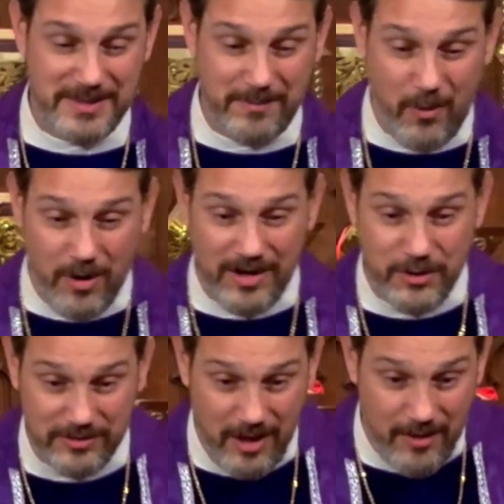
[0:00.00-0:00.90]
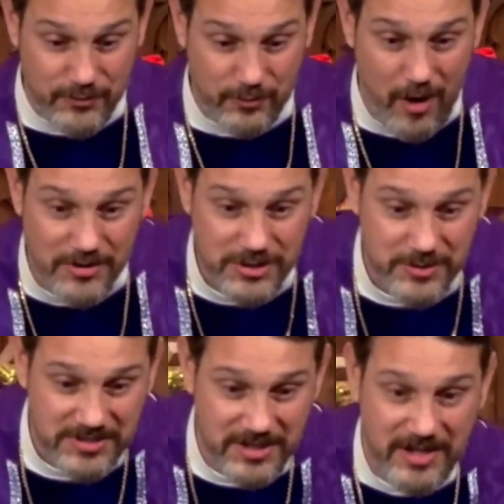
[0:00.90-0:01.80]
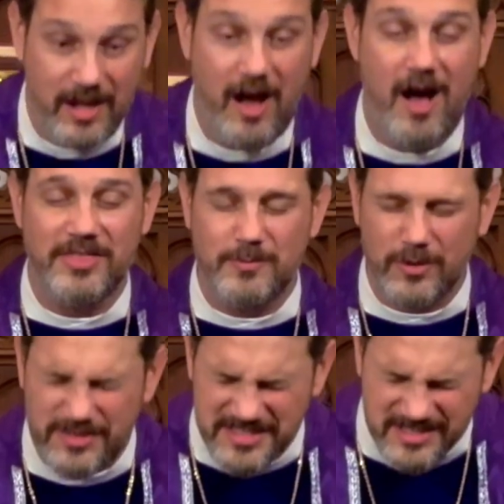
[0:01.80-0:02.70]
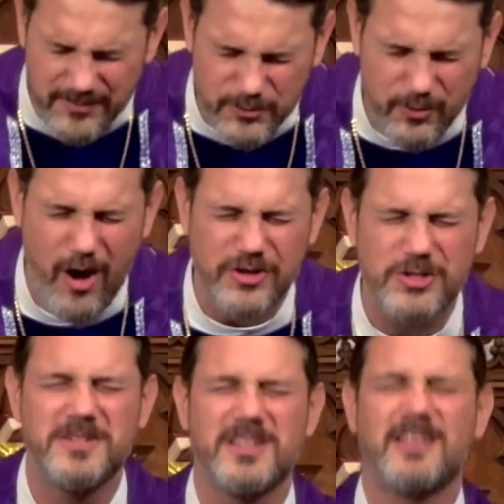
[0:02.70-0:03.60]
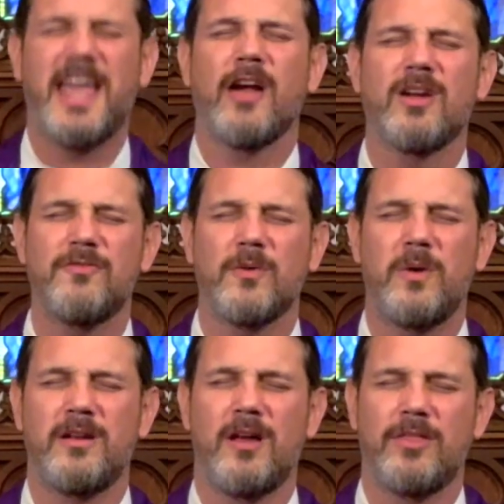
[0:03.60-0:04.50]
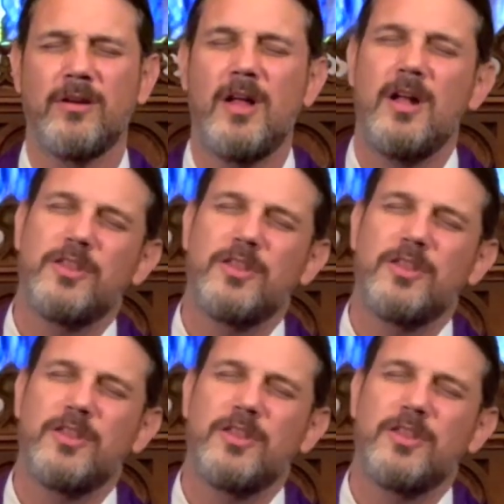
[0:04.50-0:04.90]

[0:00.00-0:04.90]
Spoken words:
the more your love draws you into God, the more this love draws you into caring for one another,